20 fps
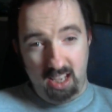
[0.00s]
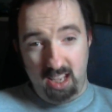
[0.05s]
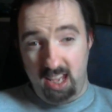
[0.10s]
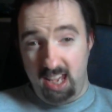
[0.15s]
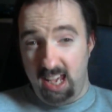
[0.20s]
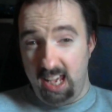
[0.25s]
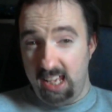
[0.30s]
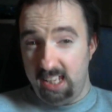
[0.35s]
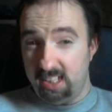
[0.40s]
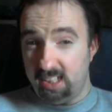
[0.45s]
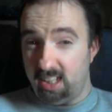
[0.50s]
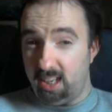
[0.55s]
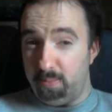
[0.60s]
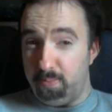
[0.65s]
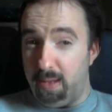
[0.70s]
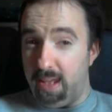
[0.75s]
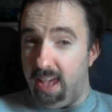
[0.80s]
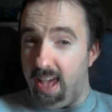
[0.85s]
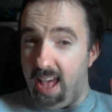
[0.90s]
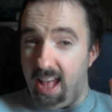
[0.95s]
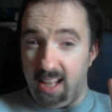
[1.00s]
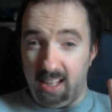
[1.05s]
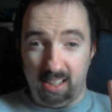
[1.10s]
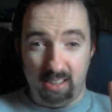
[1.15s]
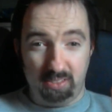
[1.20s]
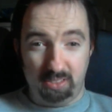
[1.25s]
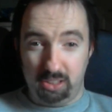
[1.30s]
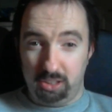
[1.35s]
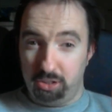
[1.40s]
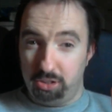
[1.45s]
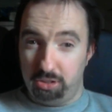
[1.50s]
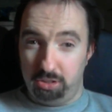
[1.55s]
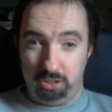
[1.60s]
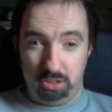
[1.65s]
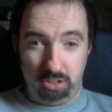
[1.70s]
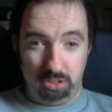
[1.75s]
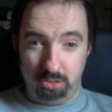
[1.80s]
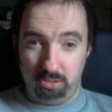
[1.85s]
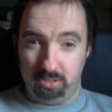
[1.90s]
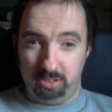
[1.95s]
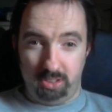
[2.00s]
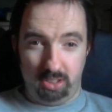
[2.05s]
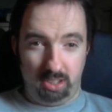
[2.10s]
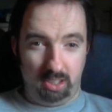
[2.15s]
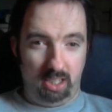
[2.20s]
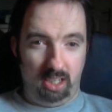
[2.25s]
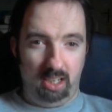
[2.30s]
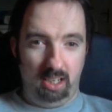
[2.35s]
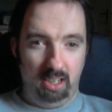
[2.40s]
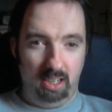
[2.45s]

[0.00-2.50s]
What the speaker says: It's going to be hell of a good story